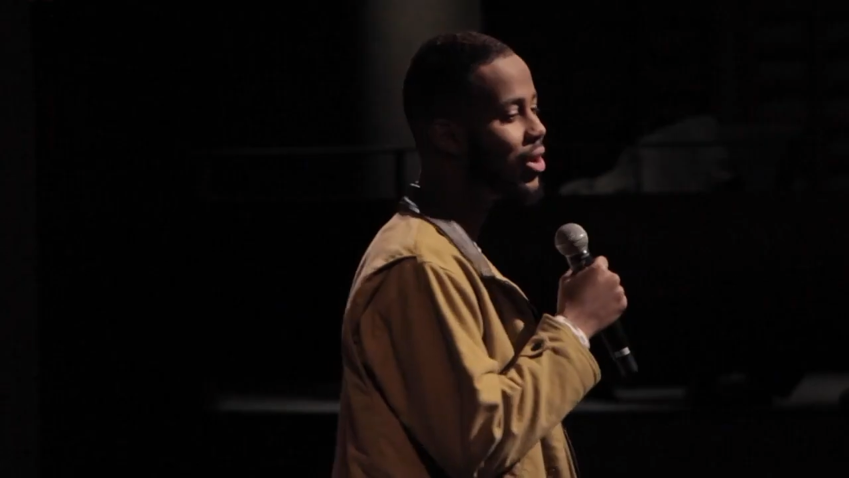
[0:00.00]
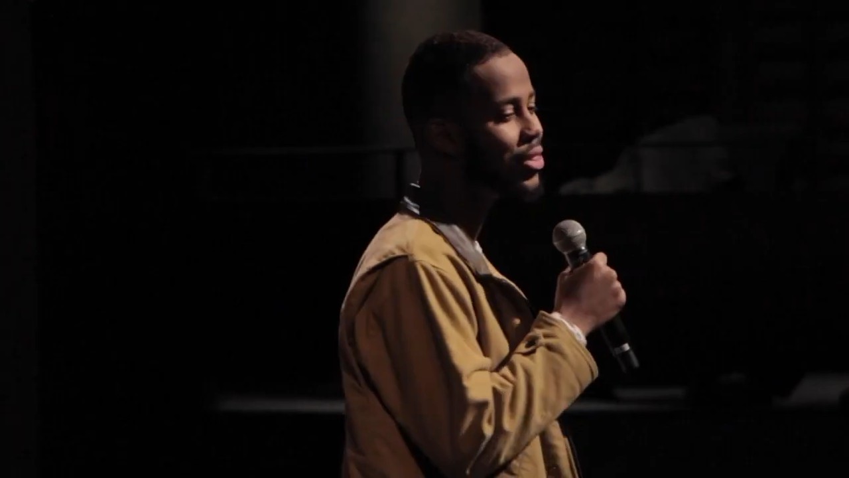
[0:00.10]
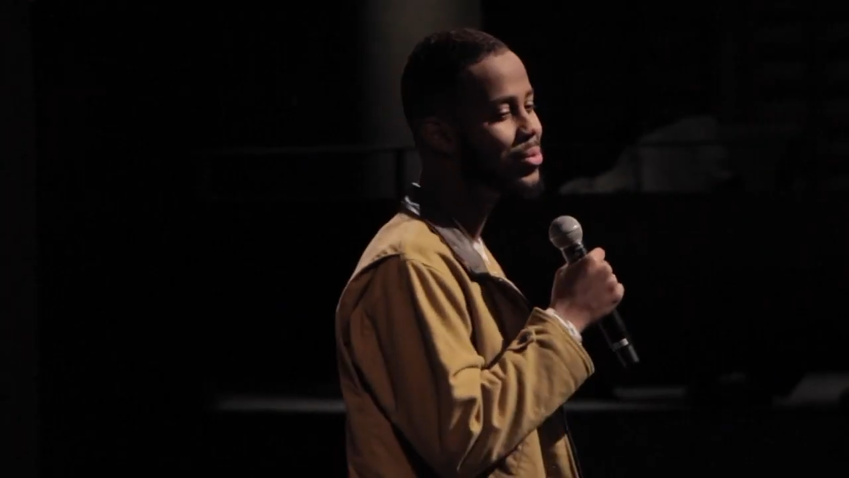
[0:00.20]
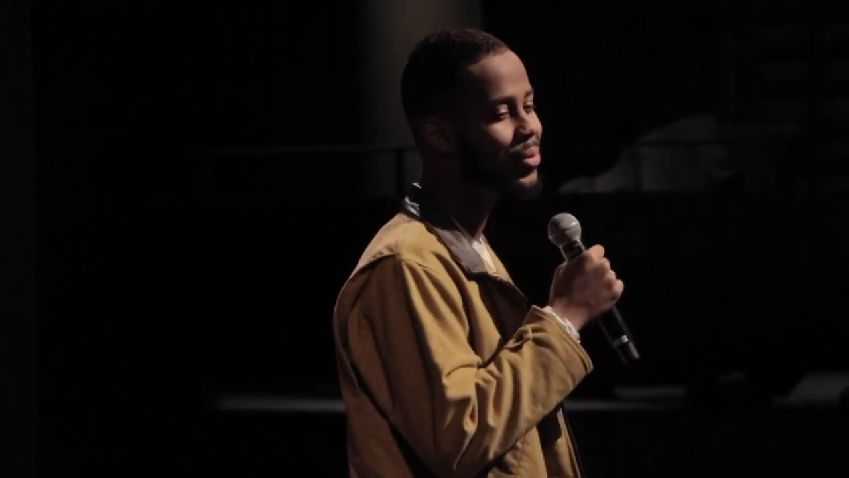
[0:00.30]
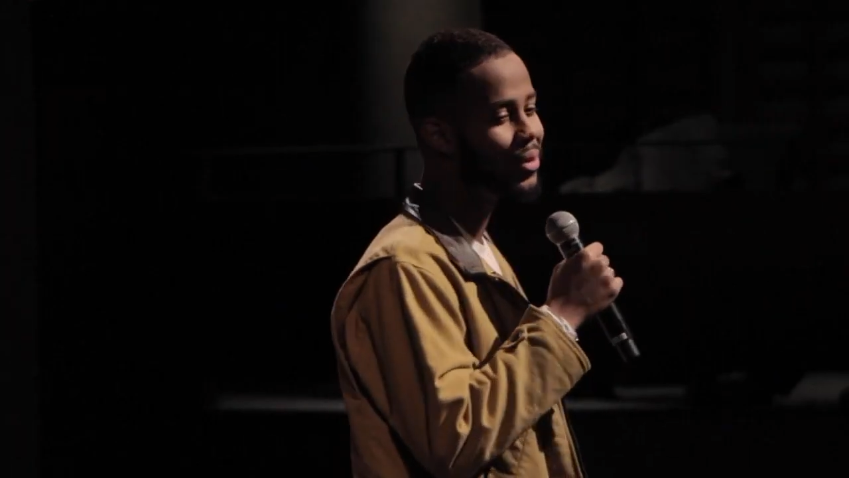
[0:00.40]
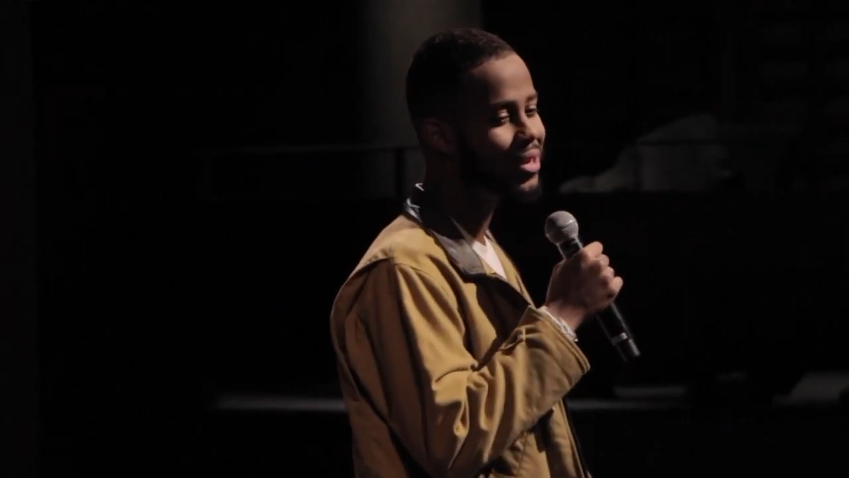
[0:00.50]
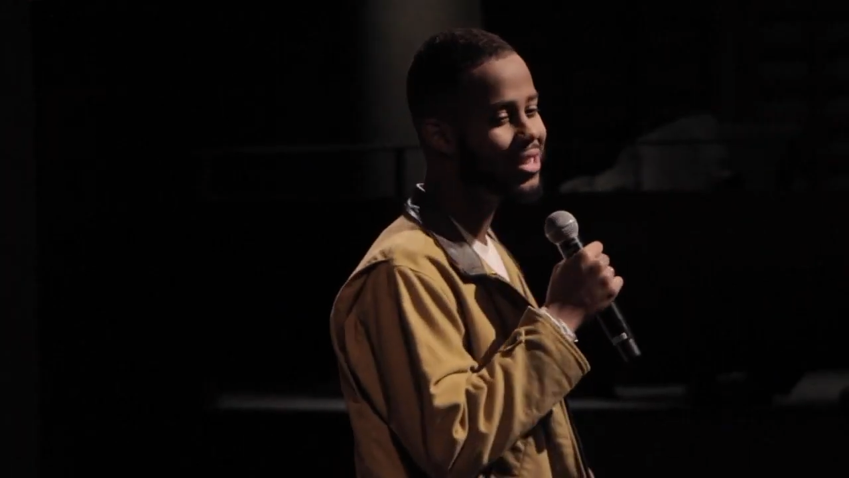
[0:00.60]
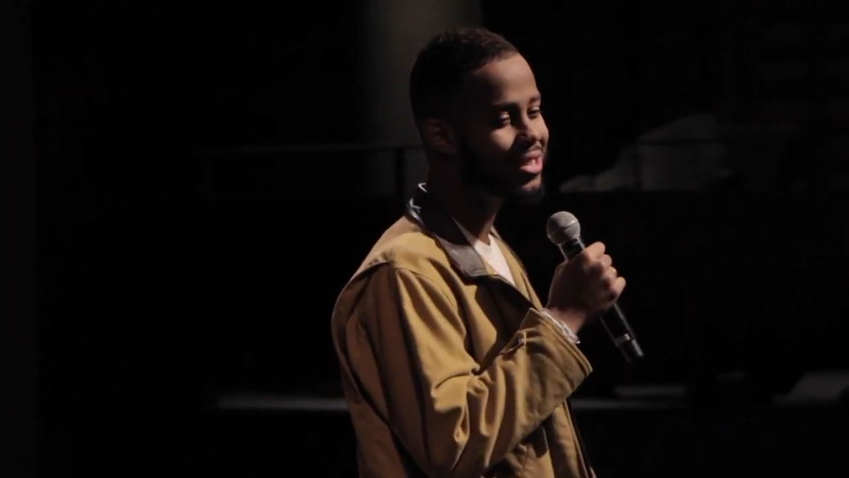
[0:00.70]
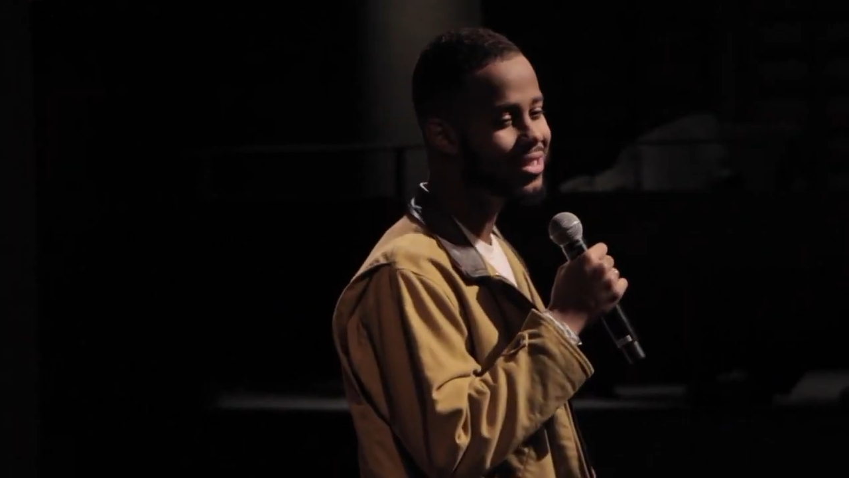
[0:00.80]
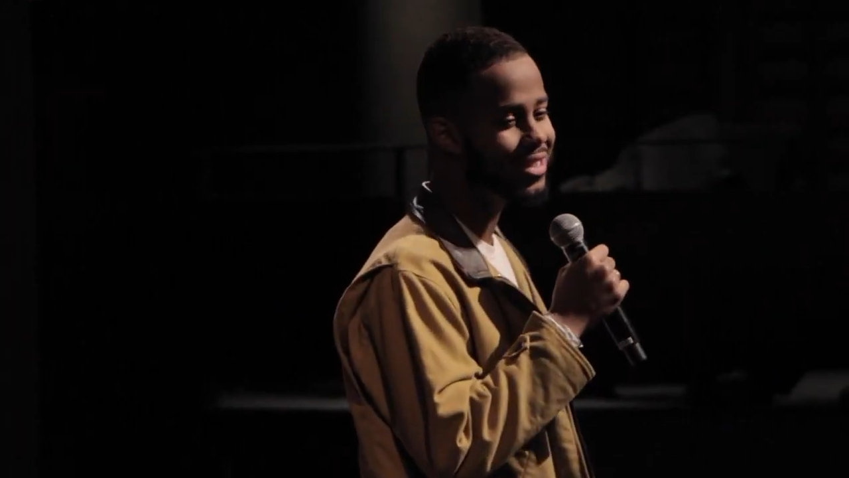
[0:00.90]
the other
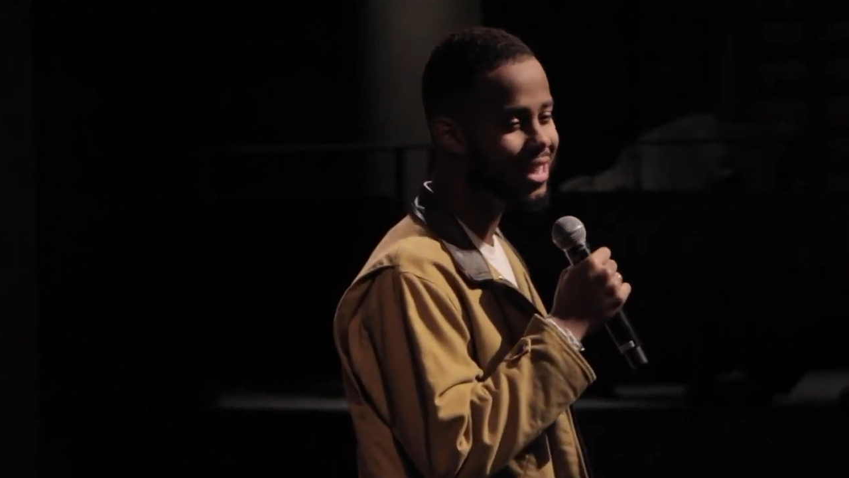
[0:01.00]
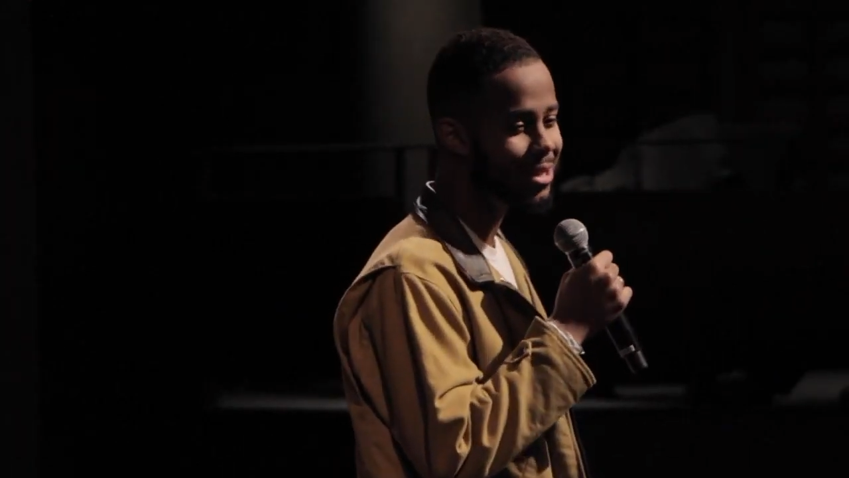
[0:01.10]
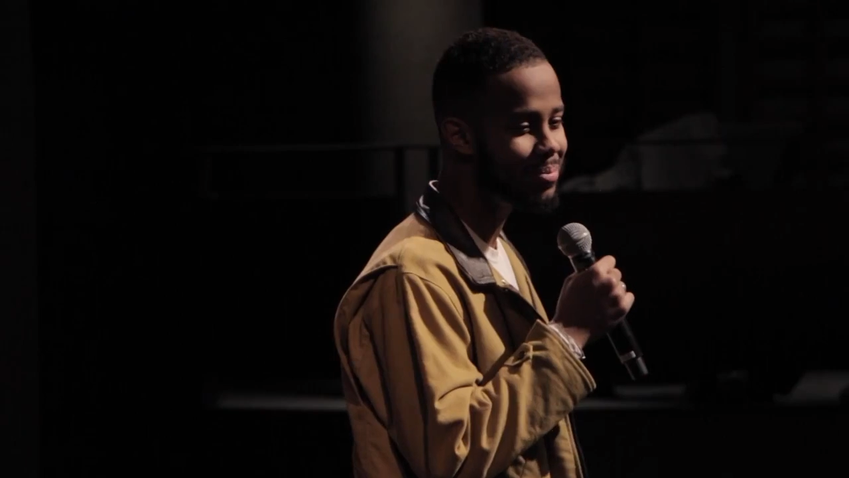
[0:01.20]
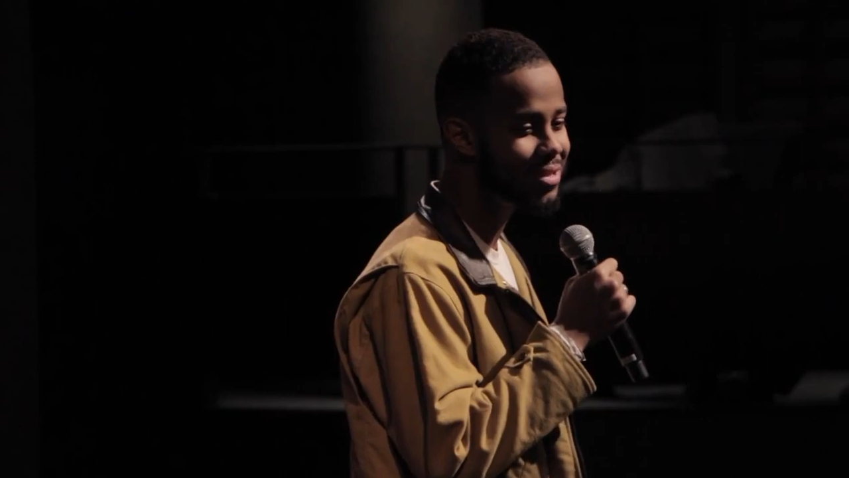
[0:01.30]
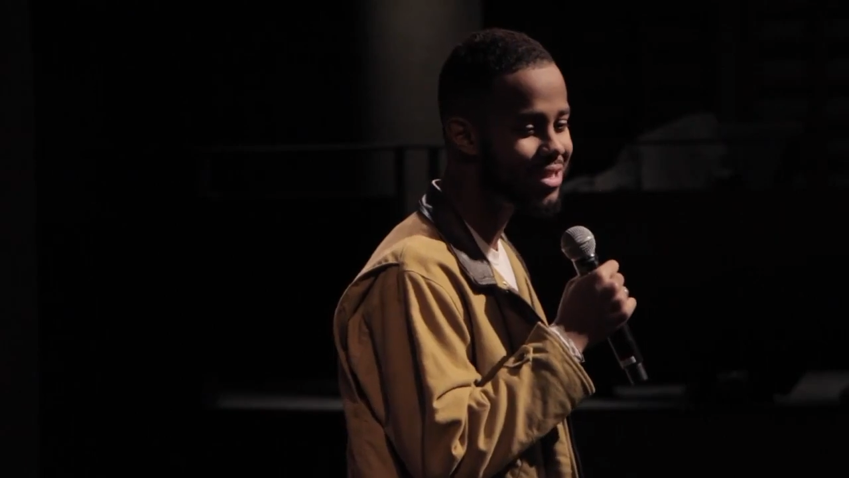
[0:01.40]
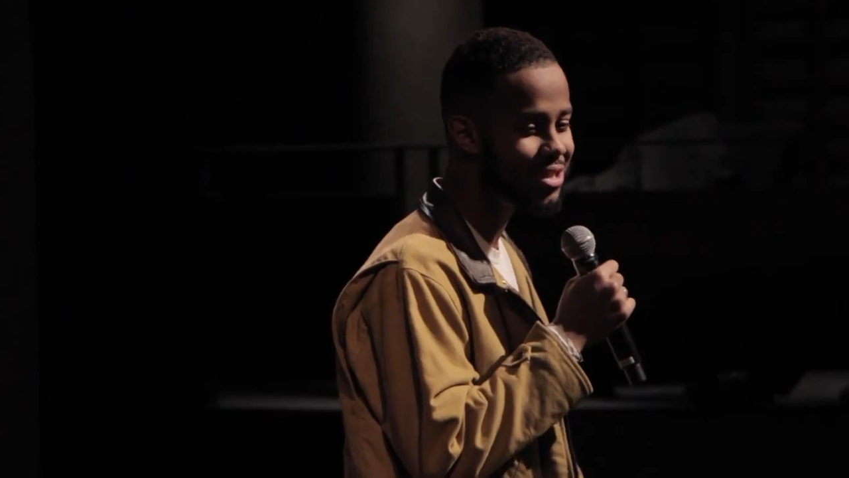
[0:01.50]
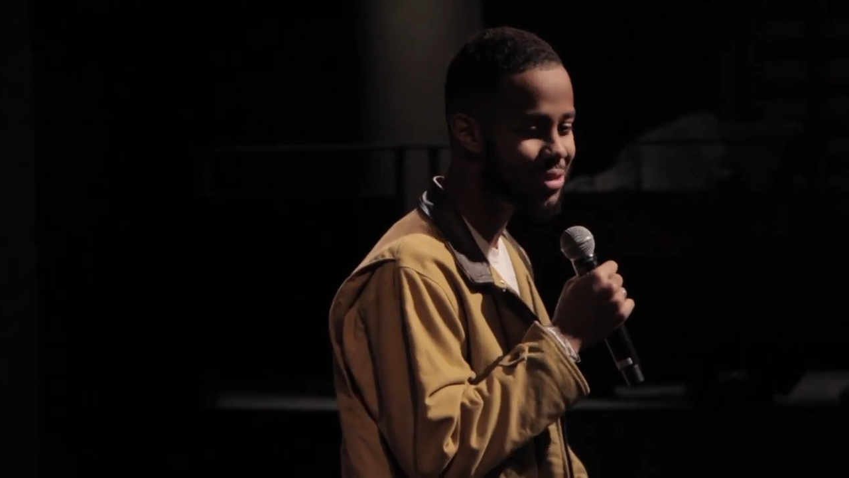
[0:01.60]
boy sleeps,